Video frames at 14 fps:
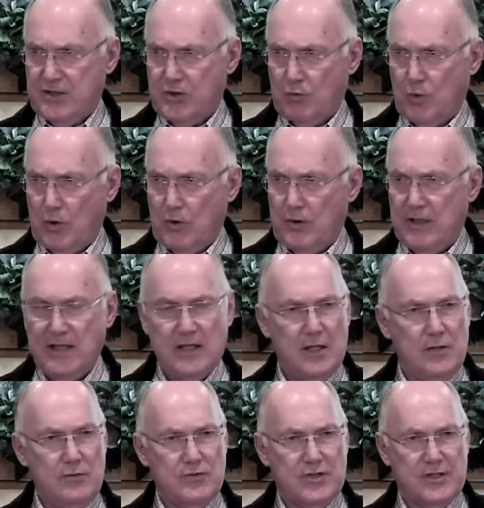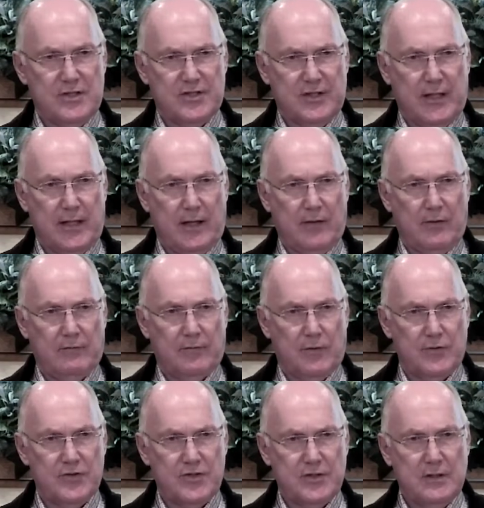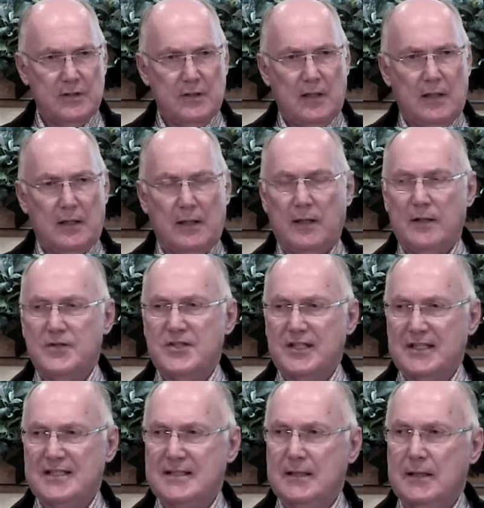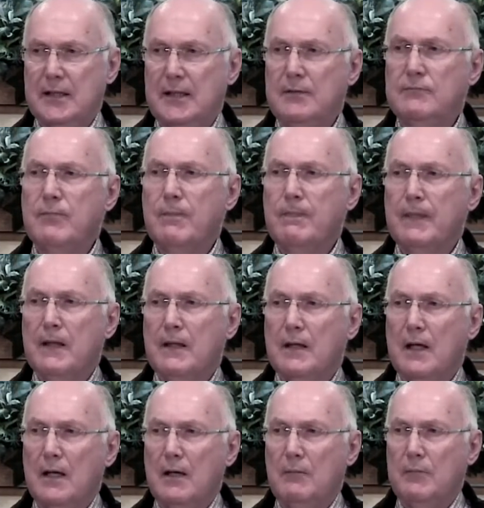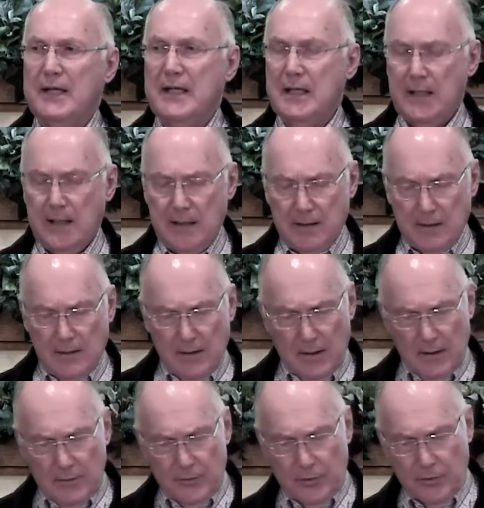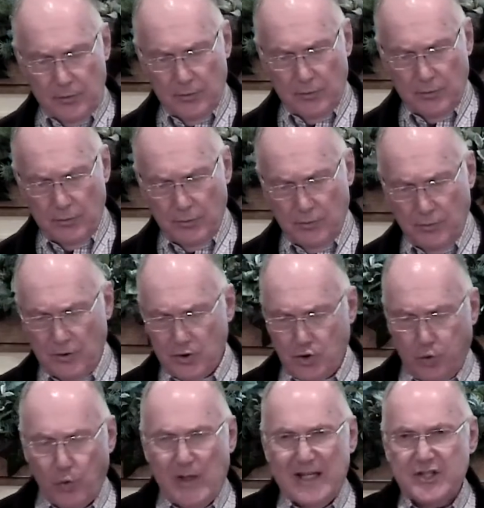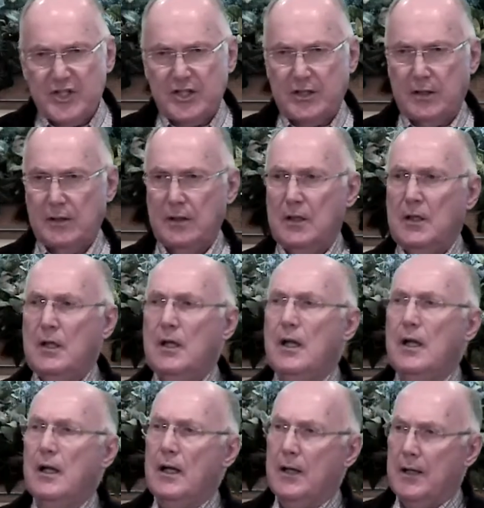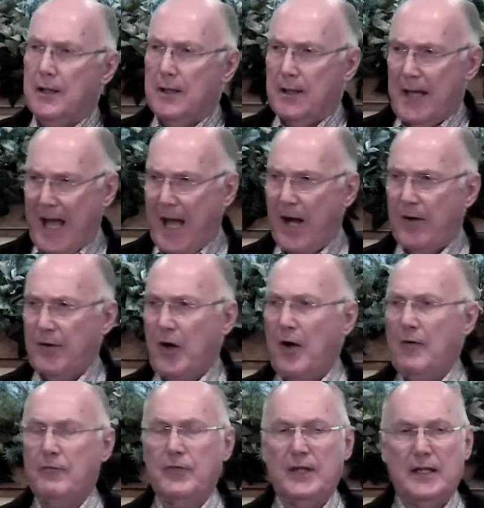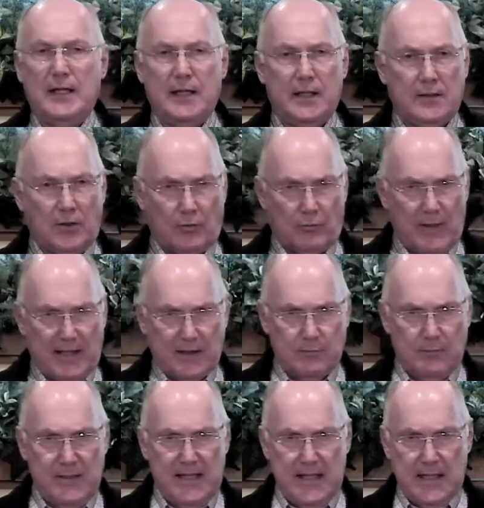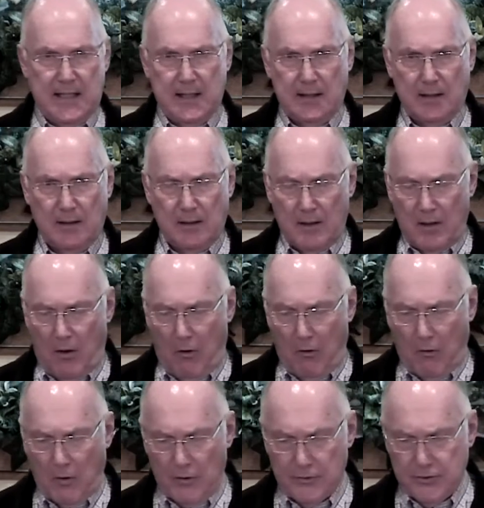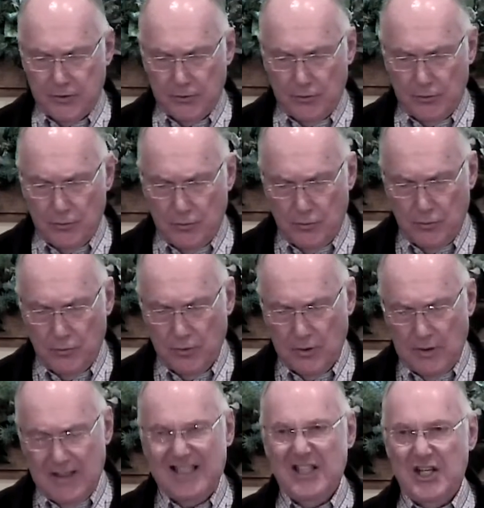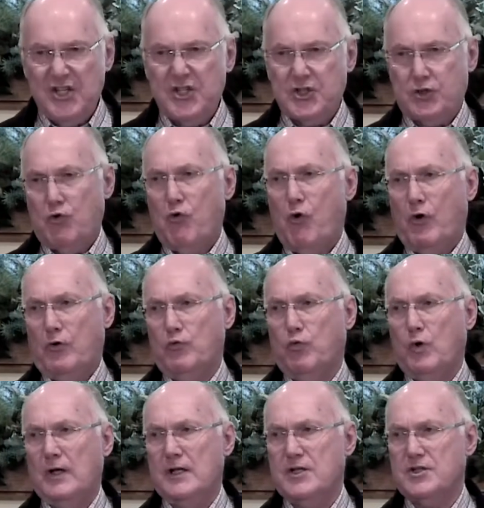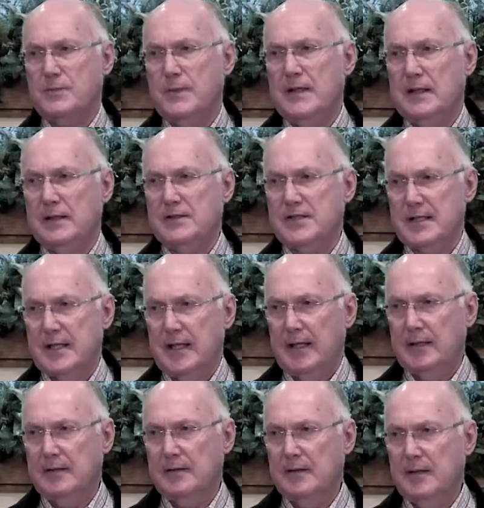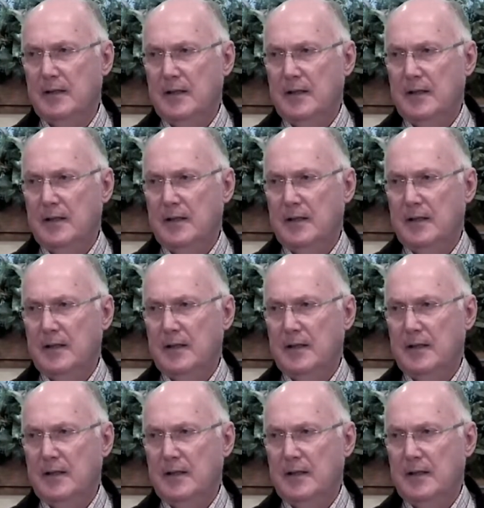is the word he uses there in verse uh, 16, uh, meaning to twist uh, out of the correct meaning or to distort what is being said.